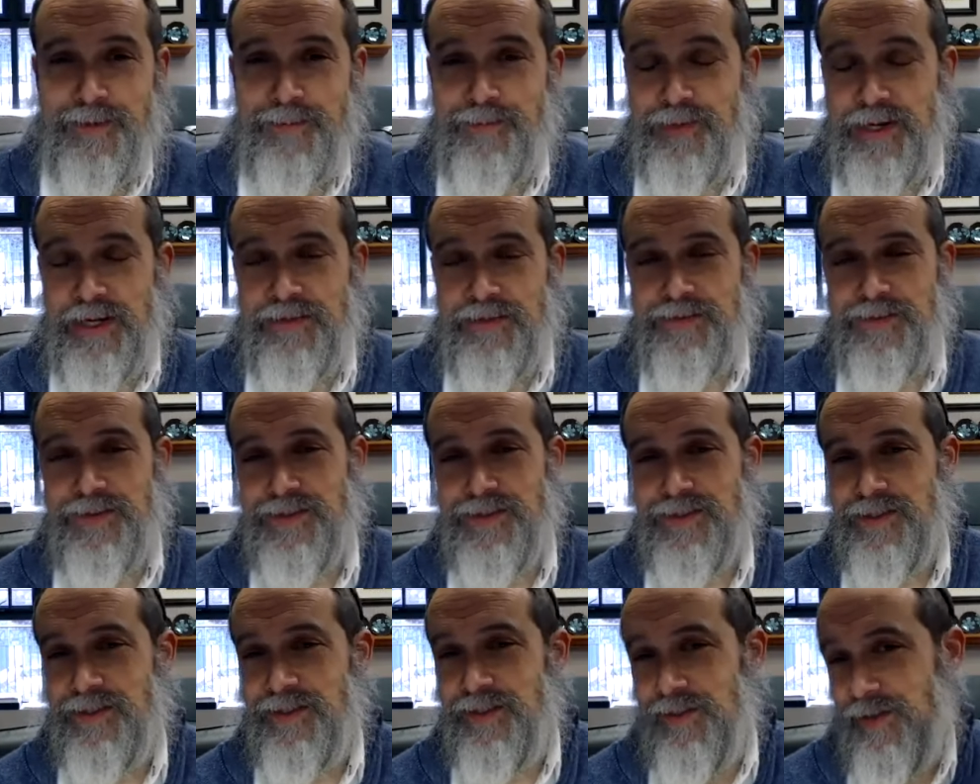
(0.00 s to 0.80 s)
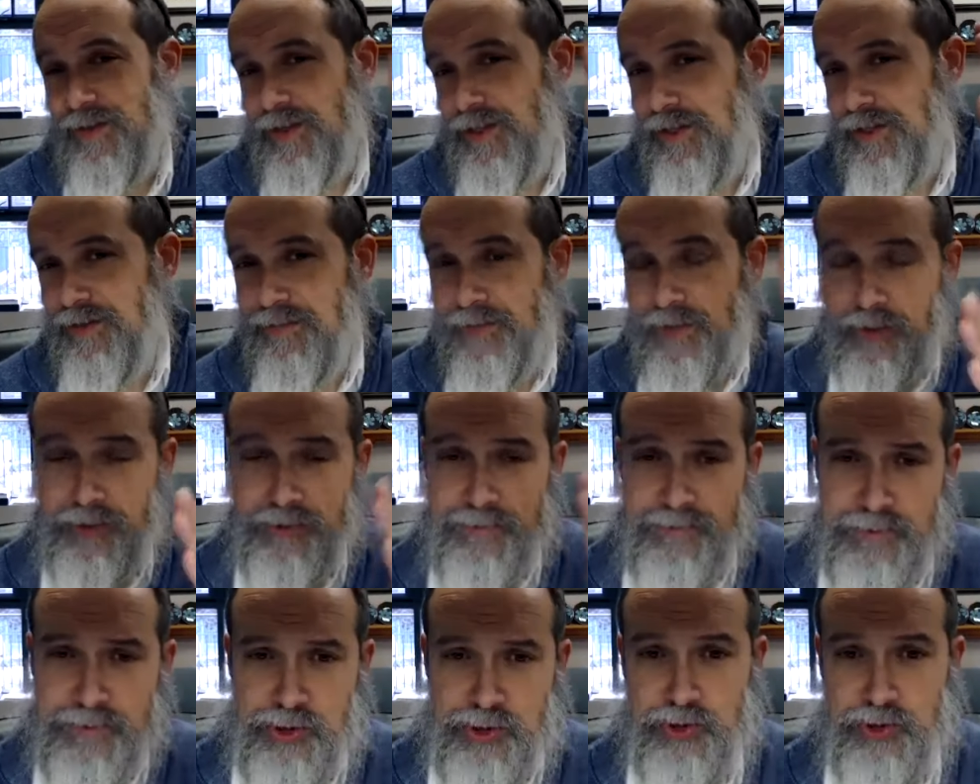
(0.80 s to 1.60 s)
breakfast in a, in a very
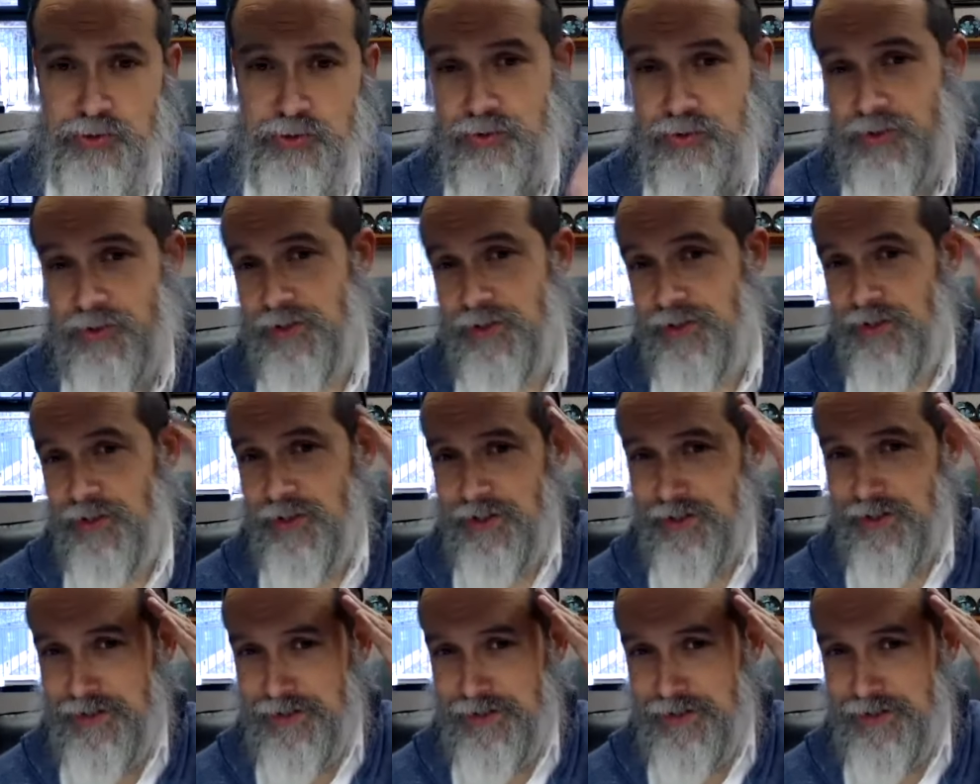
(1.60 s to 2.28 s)
mature,